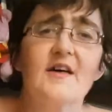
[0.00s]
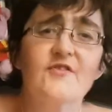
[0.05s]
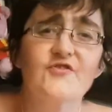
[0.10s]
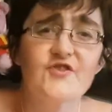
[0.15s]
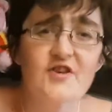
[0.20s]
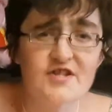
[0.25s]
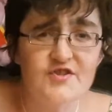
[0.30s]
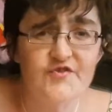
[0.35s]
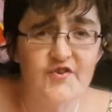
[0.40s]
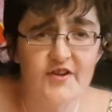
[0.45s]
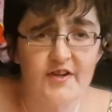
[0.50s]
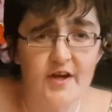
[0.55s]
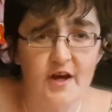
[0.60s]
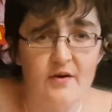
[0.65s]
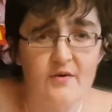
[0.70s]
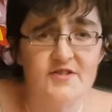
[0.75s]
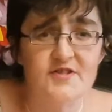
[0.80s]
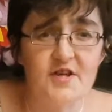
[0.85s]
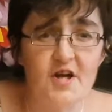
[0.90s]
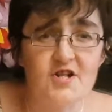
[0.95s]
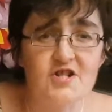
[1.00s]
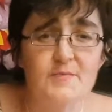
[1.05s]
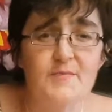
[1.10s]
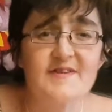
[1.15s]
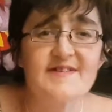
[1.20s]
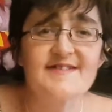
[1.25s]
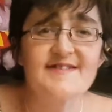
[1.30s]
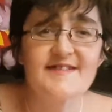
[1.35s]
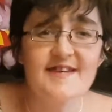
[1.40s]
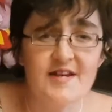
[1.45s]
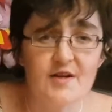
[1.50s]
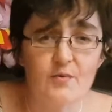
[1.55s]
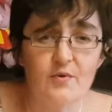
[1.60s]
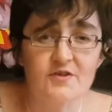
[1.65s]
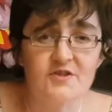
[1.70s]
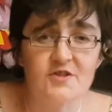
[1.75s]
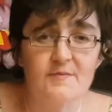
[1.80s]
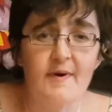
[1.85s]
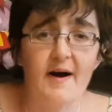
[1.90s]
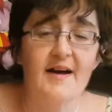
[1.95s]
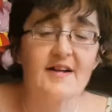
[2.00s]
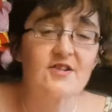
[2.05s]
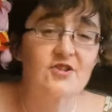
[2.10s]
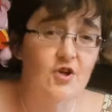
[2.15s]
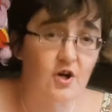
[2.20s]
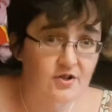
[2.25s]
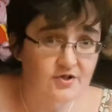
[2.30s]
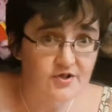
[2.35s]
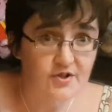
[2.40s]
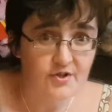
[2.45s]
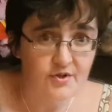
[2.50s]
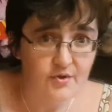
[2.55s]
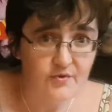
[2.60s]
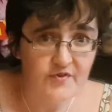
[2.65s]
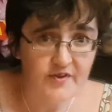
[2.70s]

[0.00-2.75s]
This video is going to be a sequel to my Doctor Who